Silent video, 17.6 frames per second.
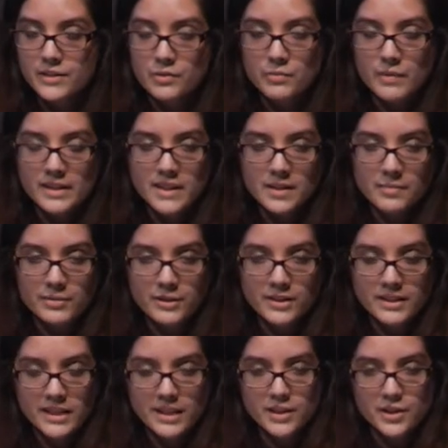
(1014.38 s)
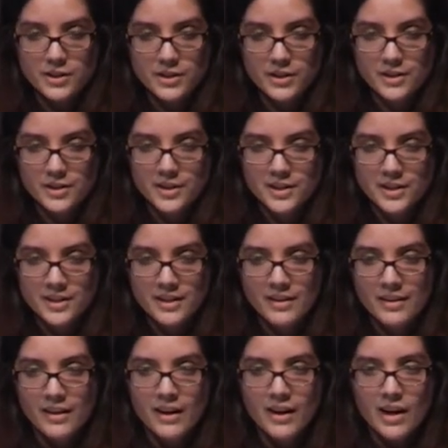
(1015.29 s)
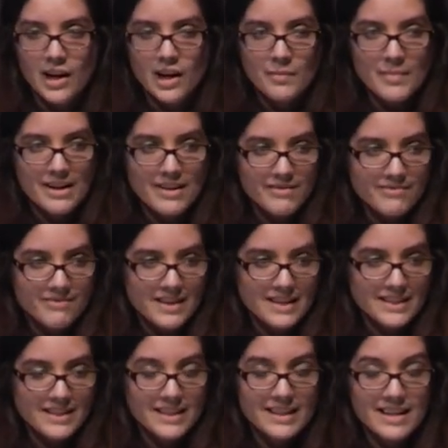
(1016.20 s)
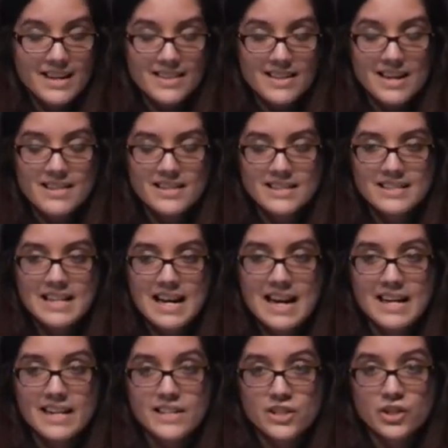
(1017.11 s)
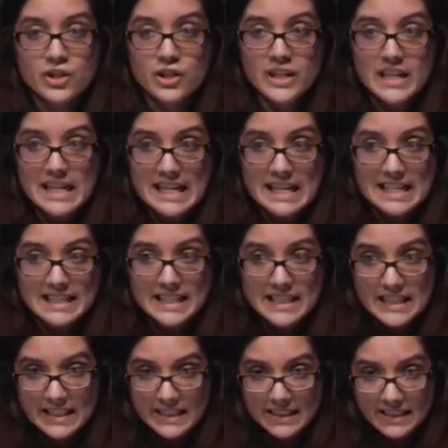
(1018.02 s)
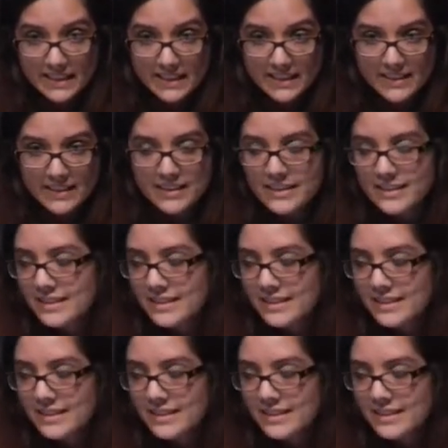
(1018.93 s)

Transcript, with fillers: 20 procedures on my feet. And I thought, this guy is crazy.